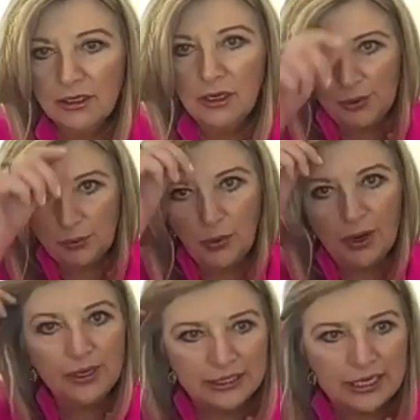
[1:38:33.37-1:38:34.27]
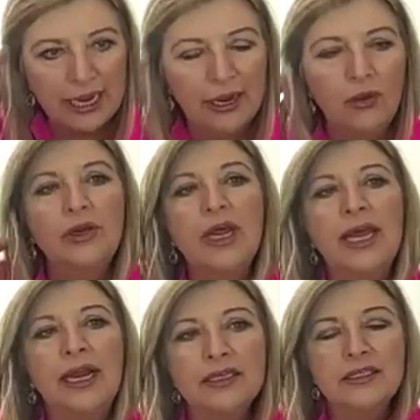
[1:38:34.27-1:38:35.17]
with what went down.
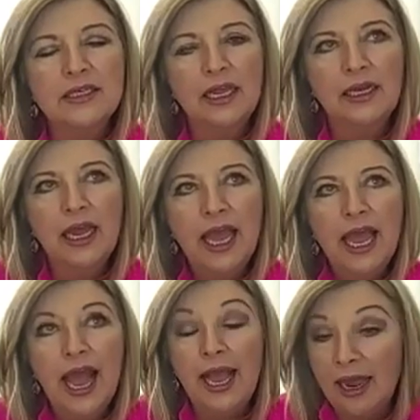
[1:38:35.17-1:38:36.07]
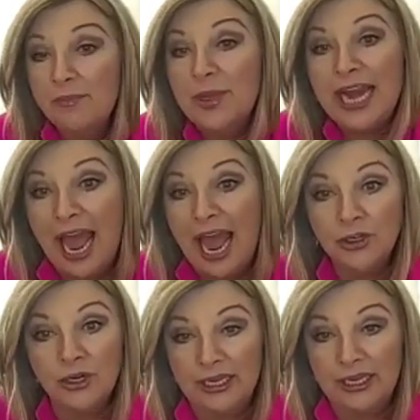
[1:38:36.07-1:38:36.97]
And I said, and I've been
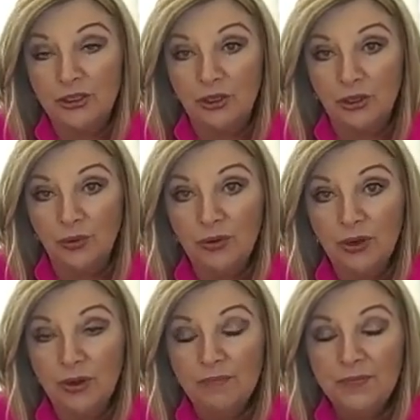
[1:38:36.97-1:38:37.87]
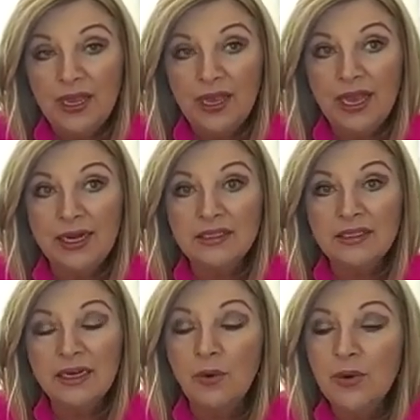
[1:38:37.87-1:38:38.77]
angry at you. And I
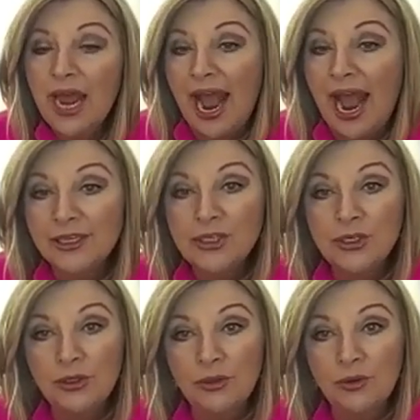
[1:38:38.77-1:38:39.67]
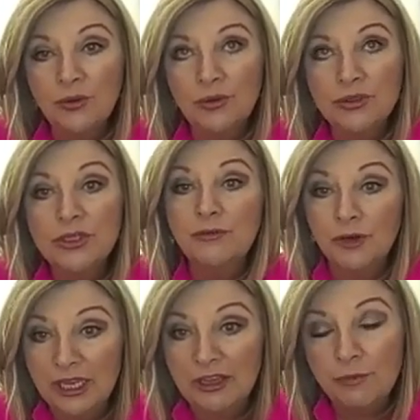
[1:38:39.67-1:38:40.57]
said, I want to ask you to
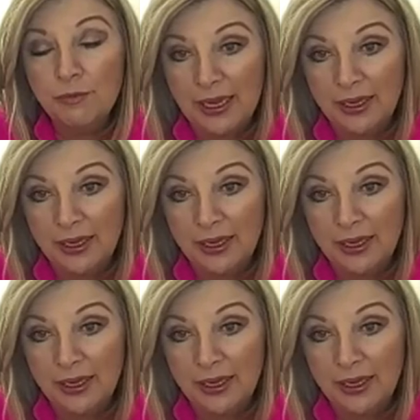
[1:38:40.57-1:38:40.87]
forgive me.